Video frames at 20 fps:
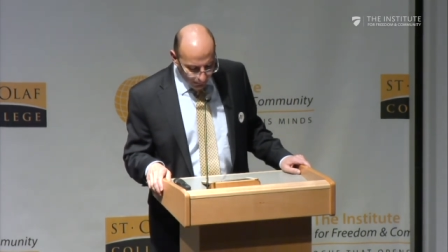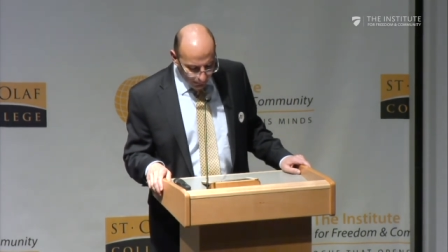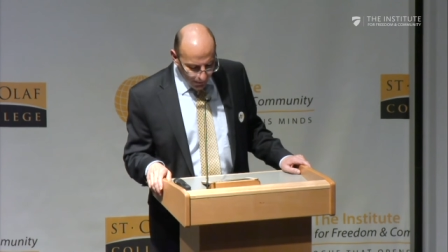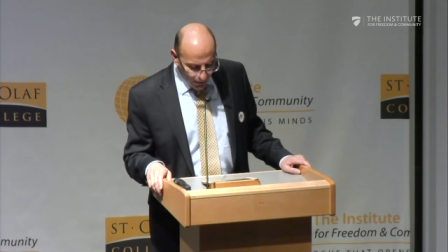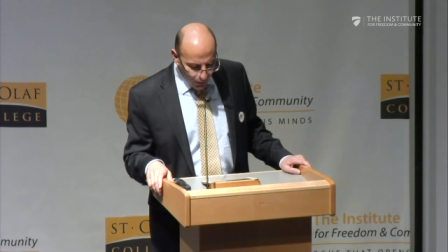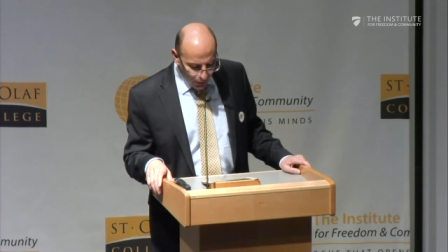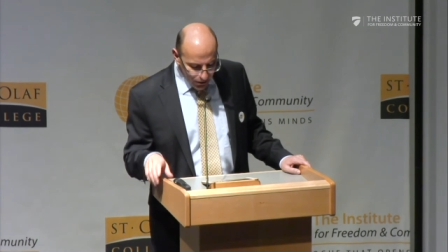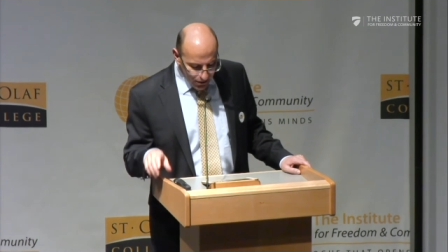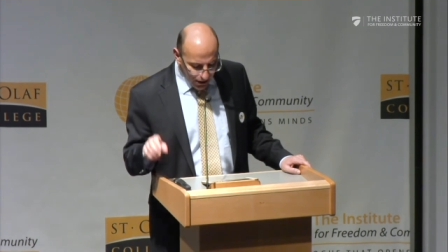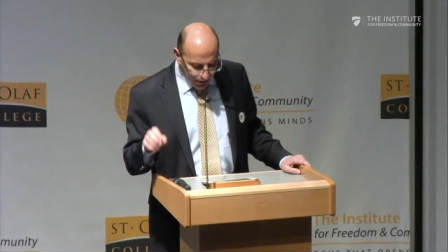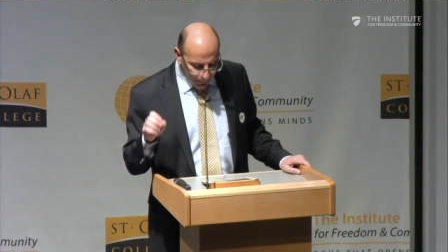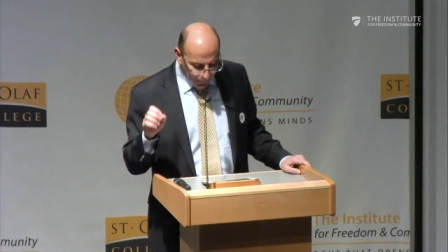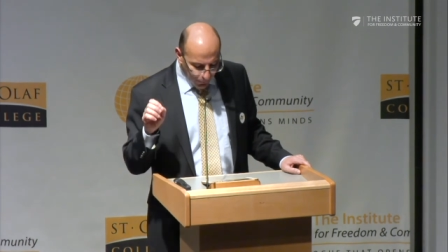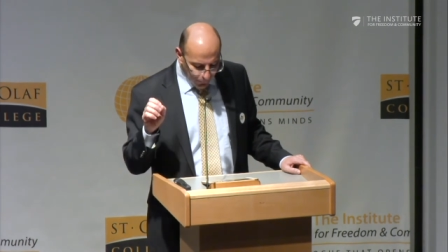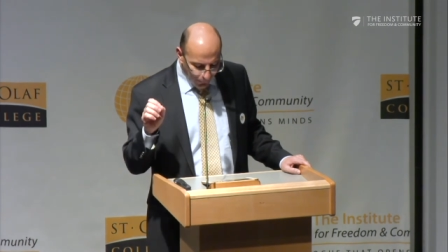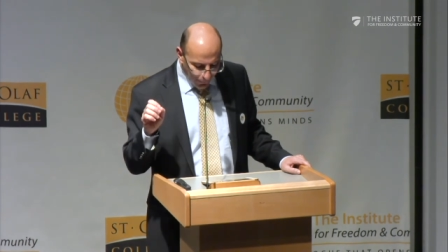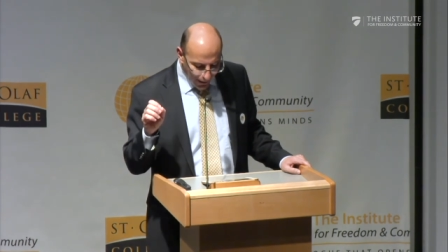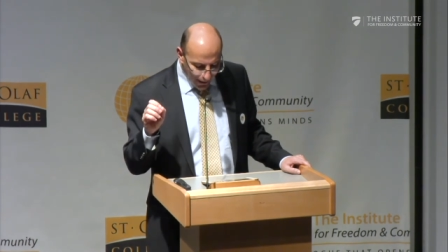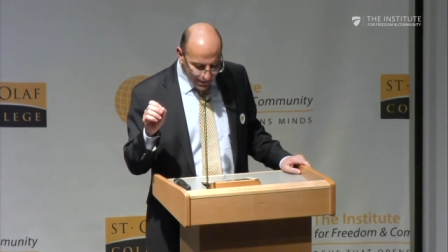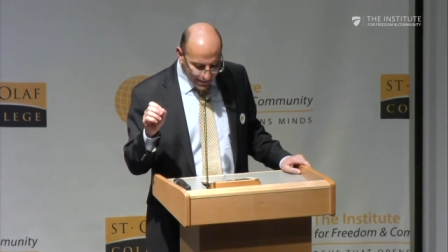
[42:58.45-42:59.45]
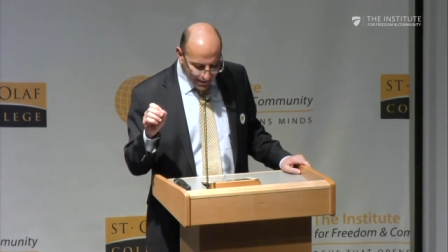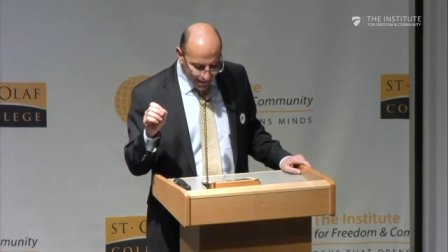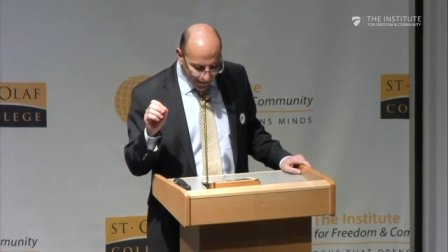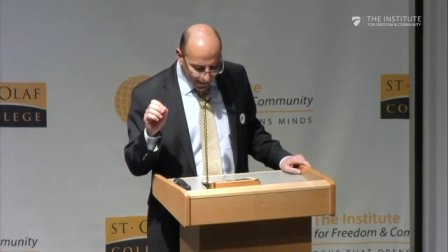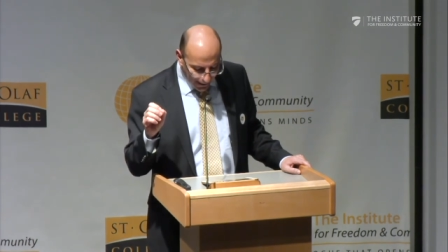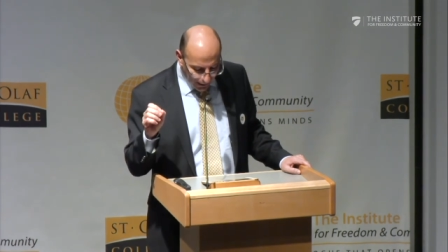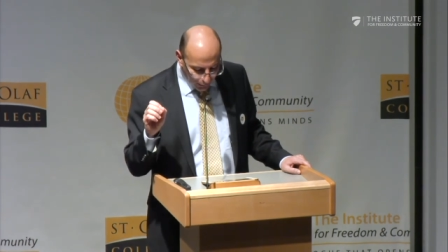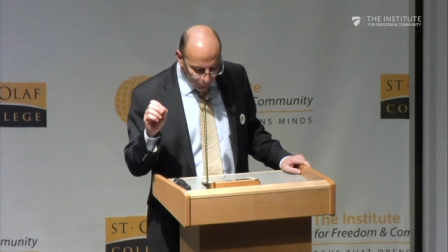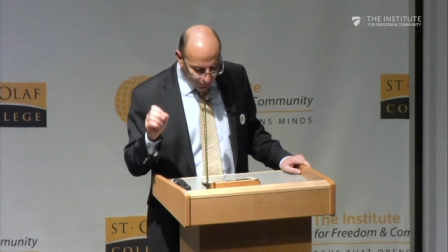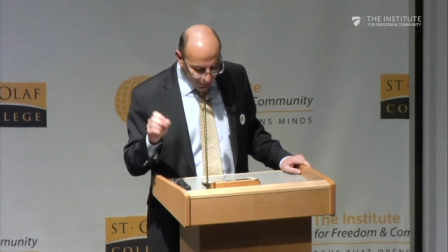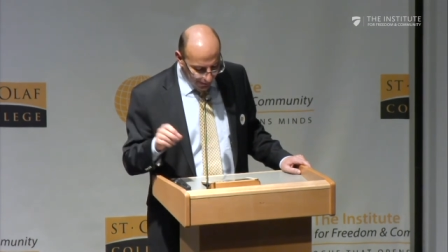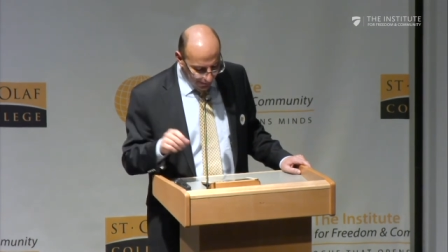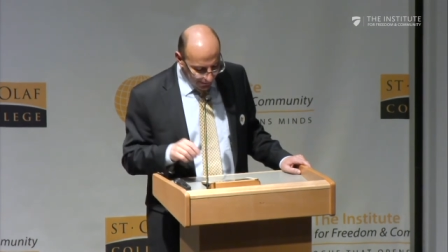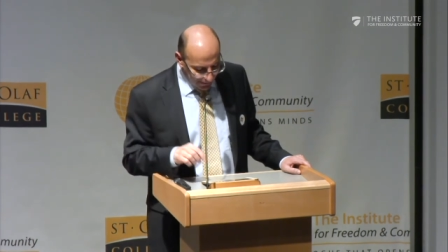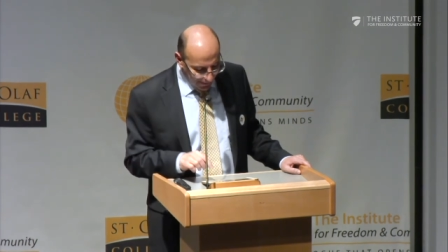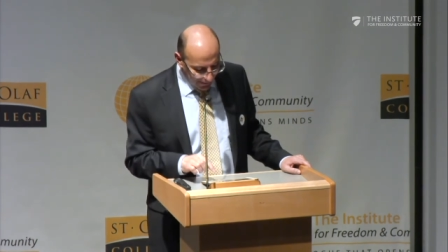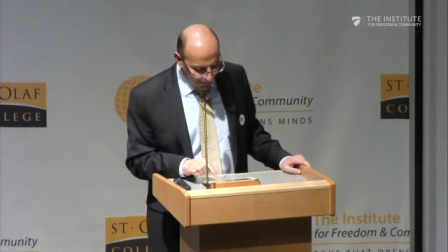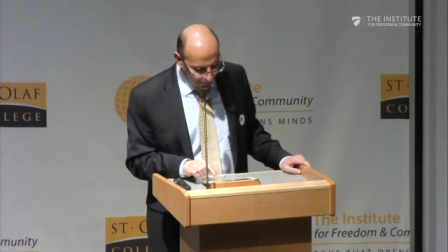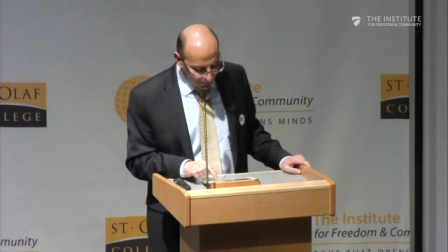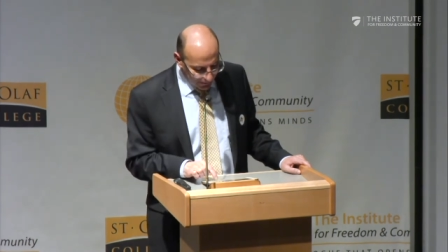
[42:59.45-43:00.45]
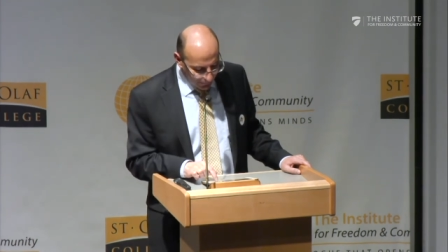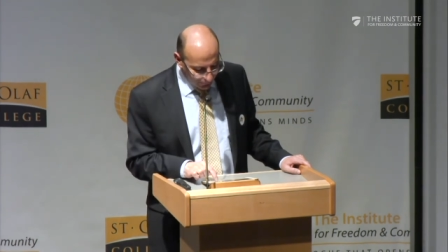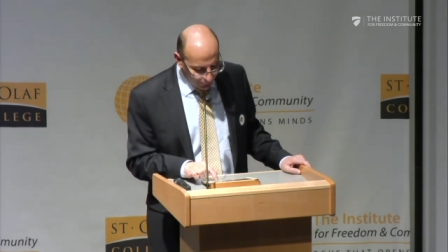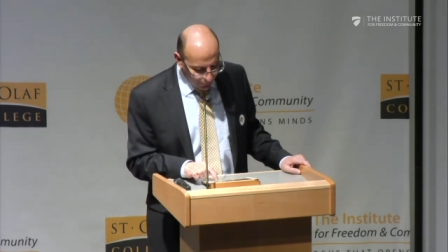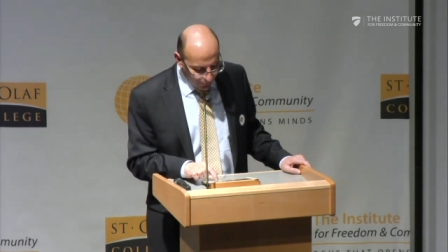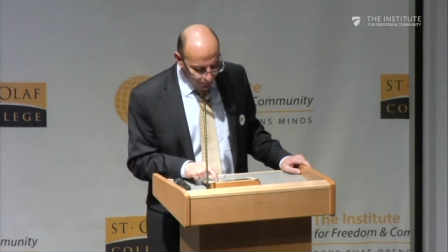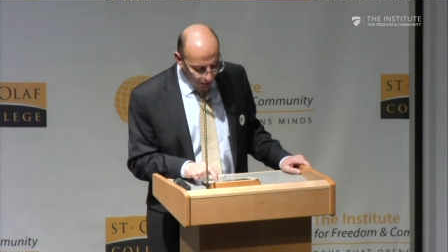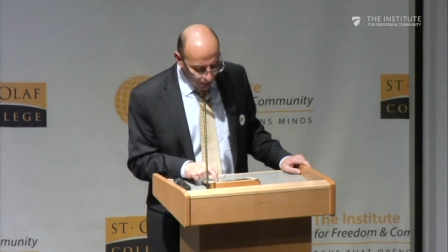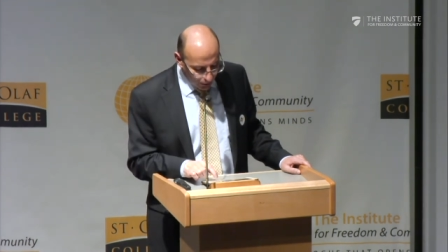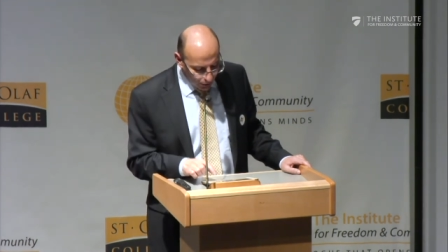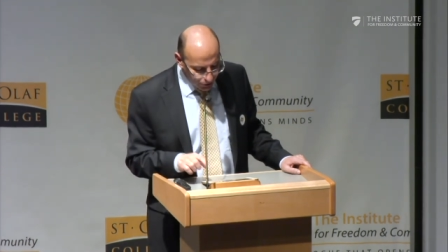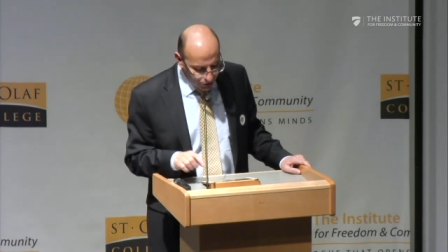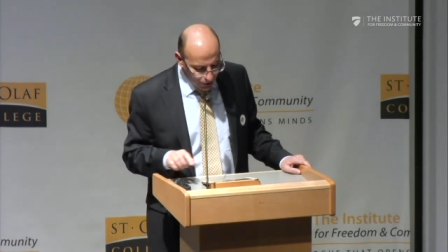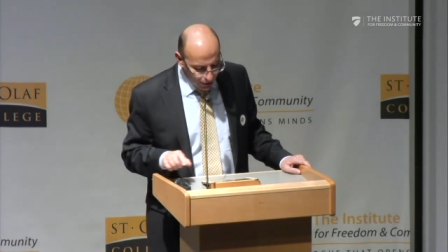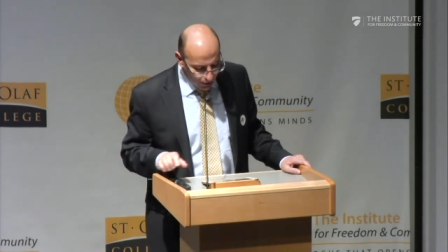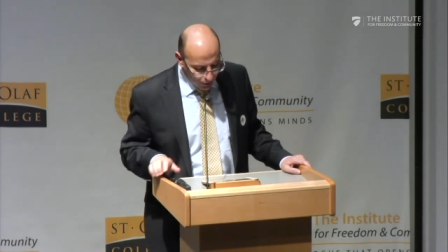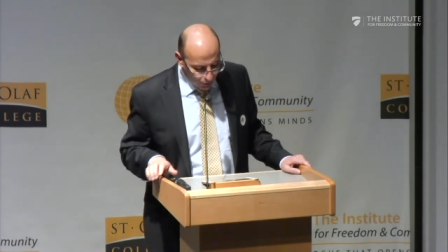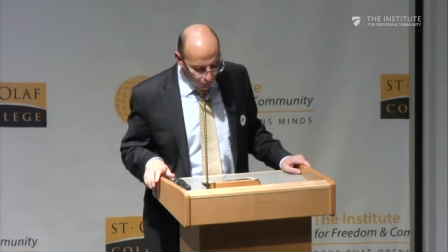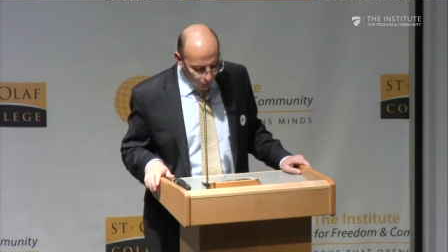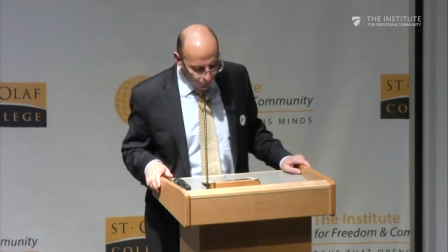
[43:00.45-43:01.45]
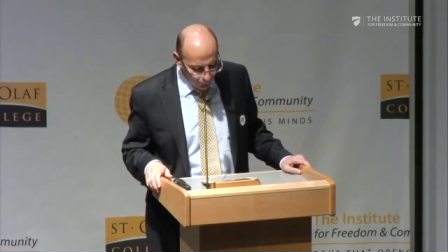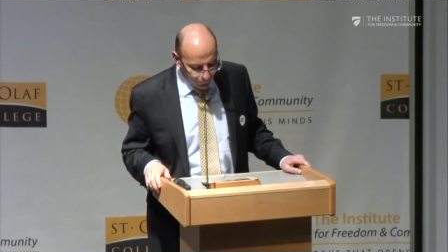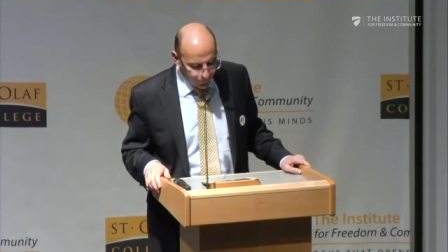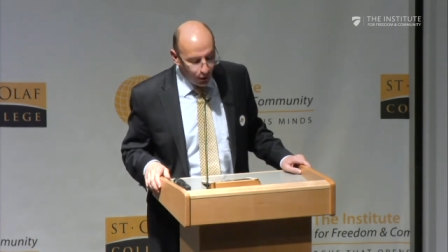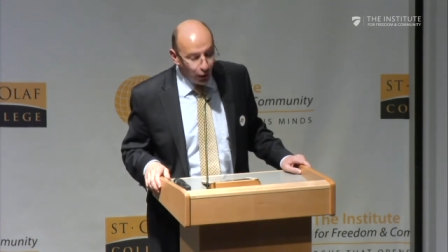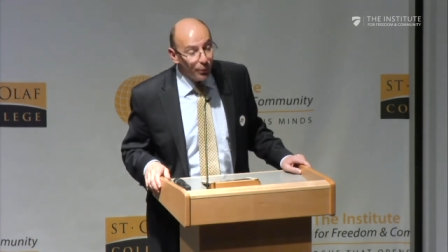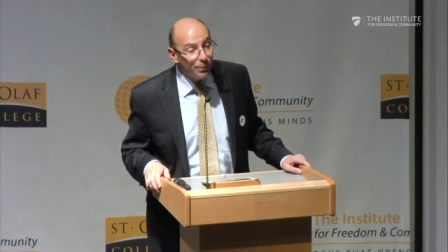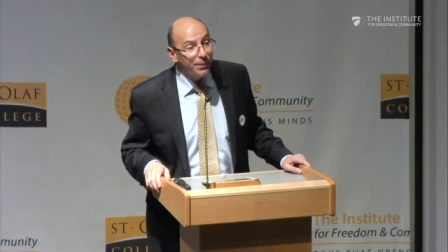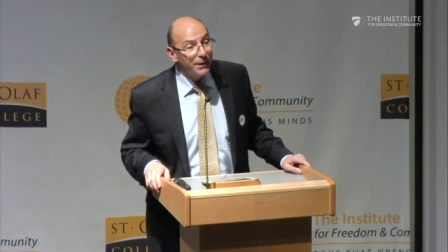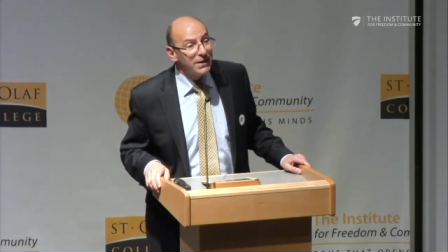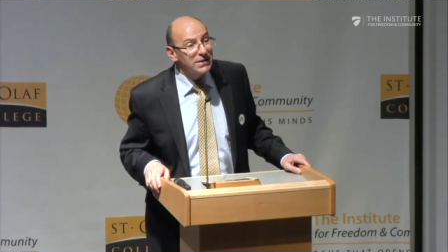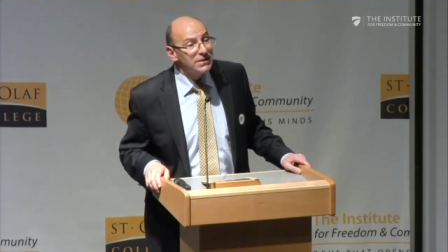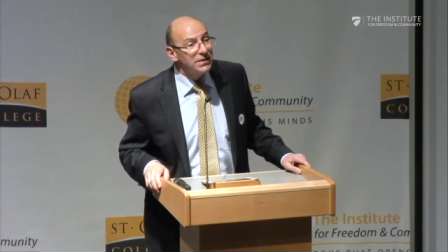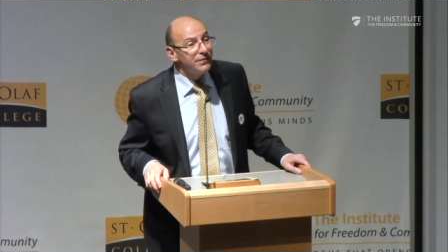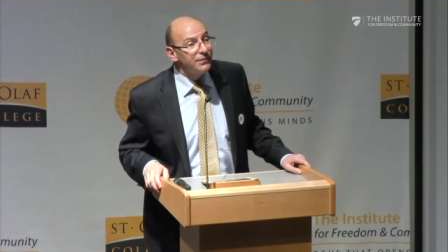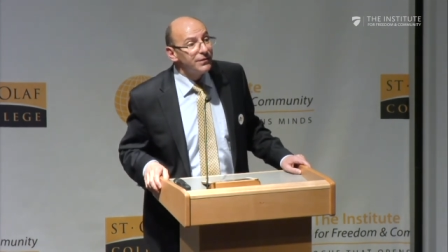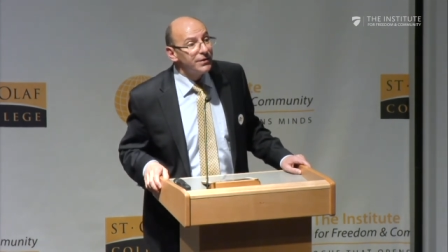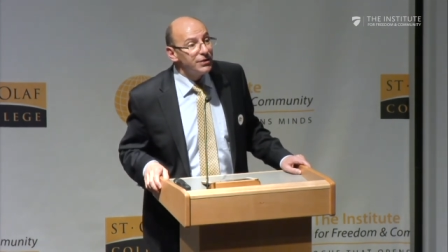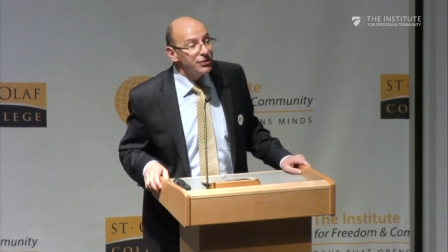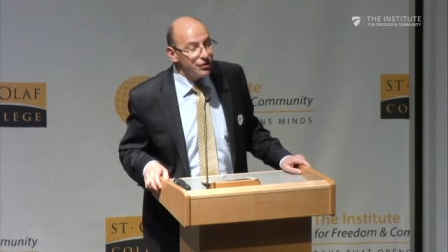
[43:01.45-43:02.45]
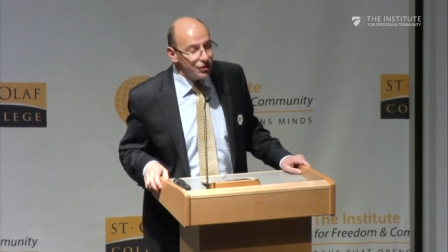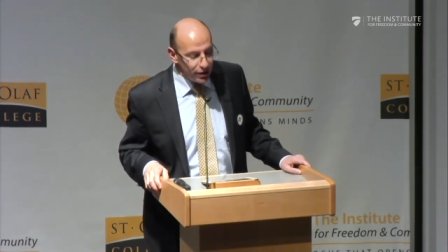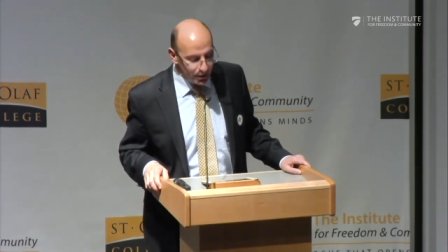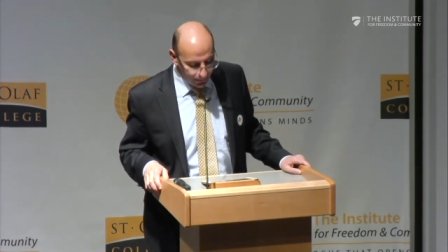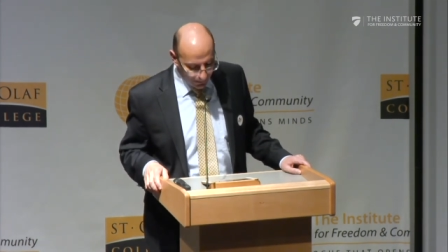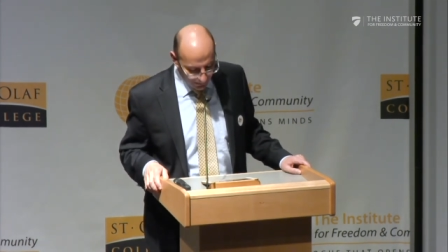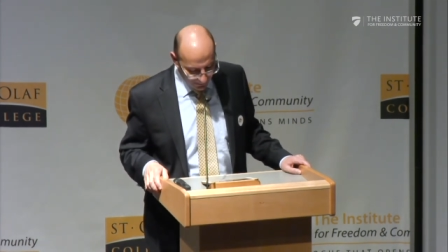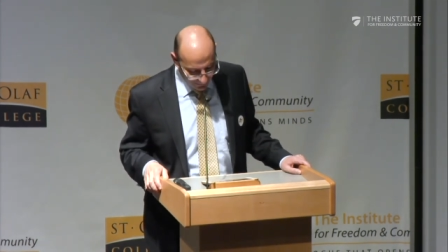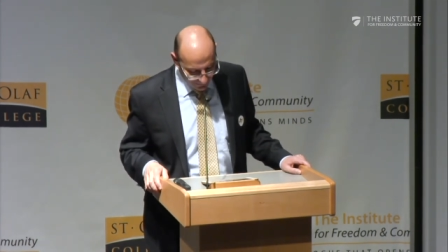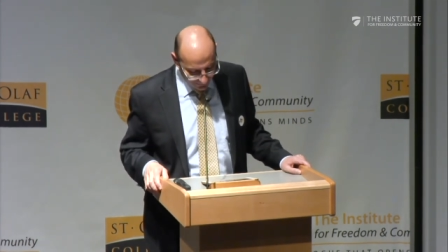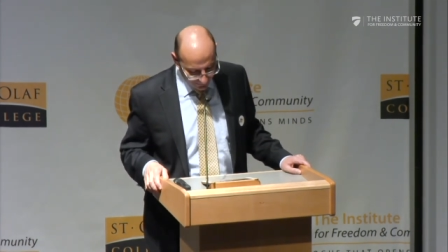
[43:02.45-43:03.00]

because it provides a counter narrative to the logic of the oppressive regime.